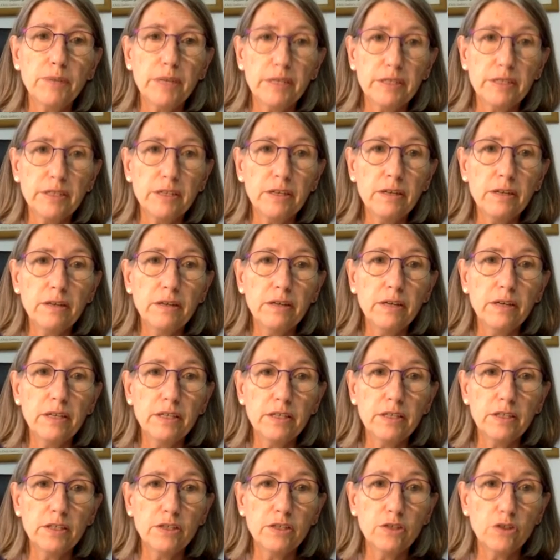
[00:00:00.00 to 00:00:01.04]
better. It's
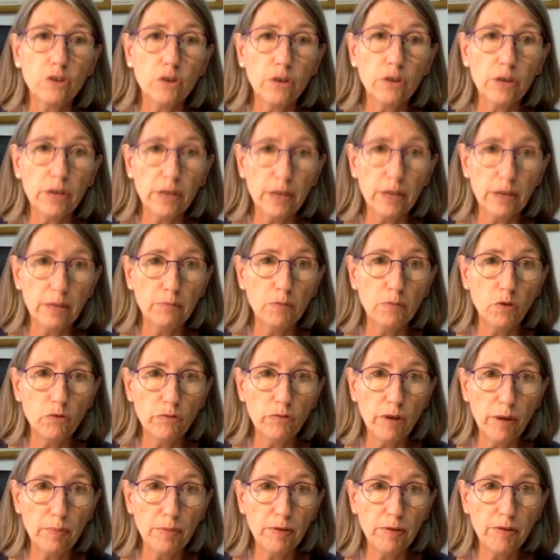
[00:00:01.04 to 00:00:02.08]
stronger and more
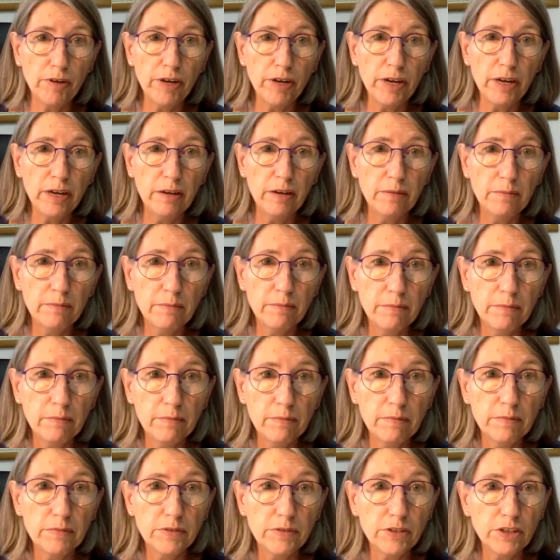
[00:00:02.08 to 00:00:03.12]
rubbery.
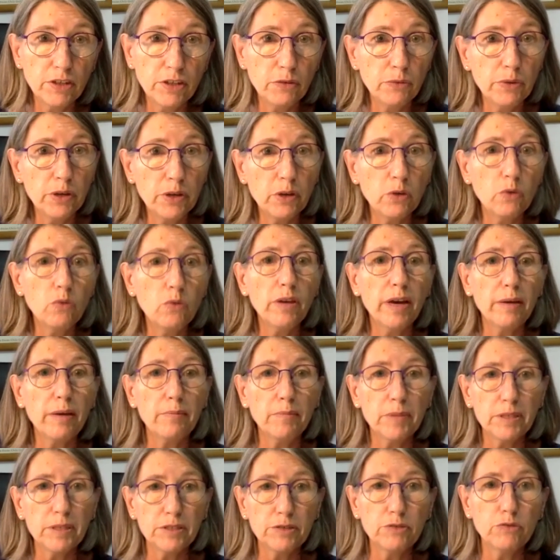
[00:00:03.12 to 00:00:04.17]
So we call that
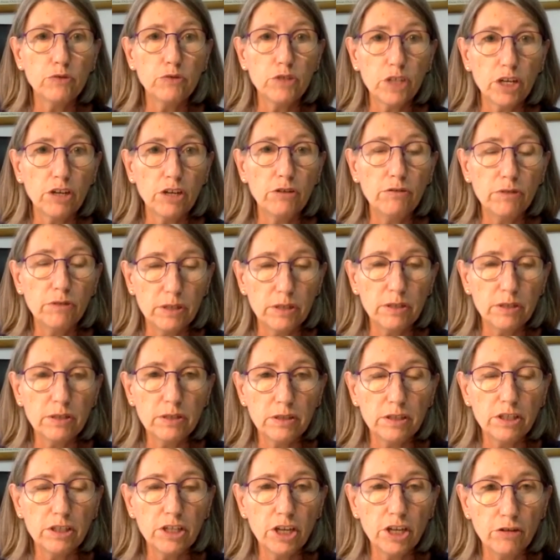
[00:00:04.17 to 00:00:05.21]
muscle tonus.
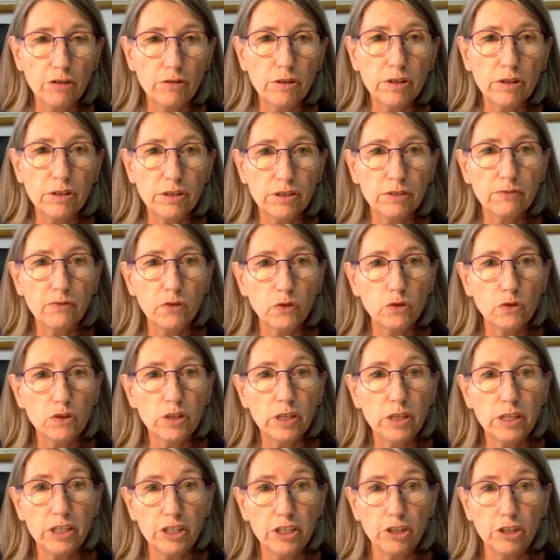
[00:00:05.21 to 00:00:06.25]
The tonus of all
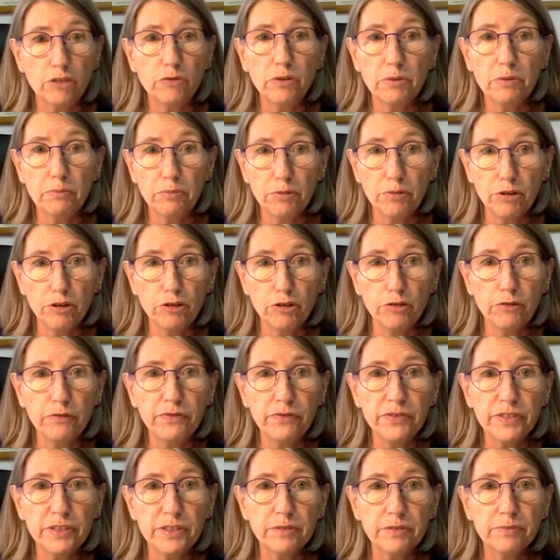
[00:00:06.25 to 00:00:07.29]
tissue
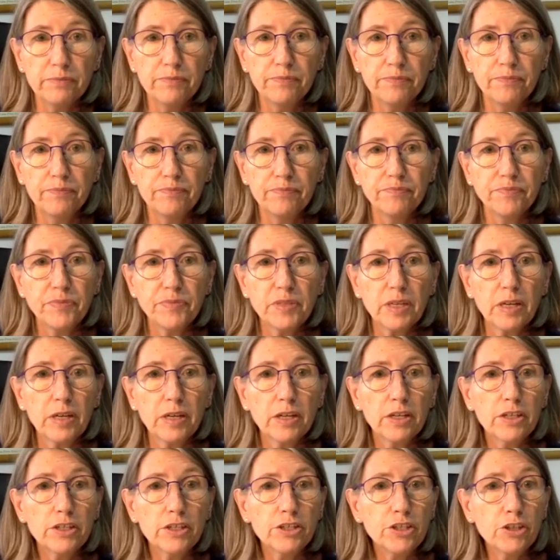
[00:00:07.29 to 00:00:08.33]
improves.
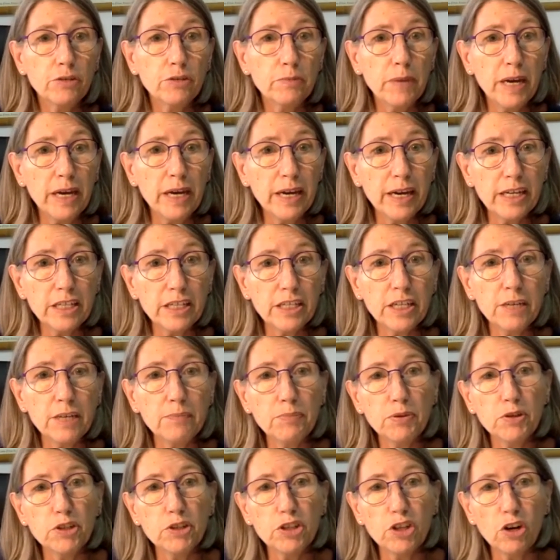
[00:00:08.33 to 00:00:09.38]
So you may actually
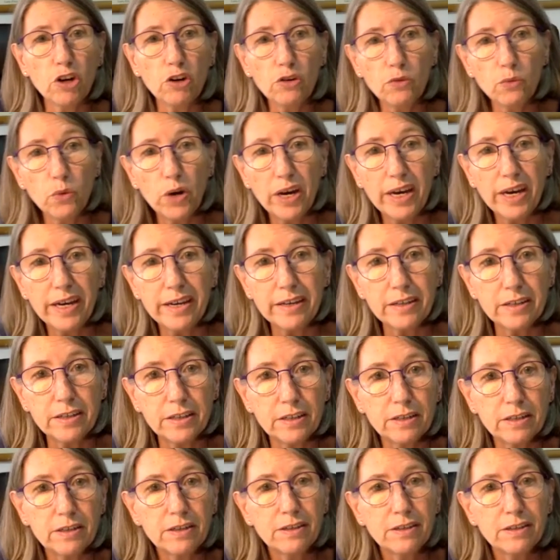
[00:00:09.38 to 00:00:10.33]
put on weight,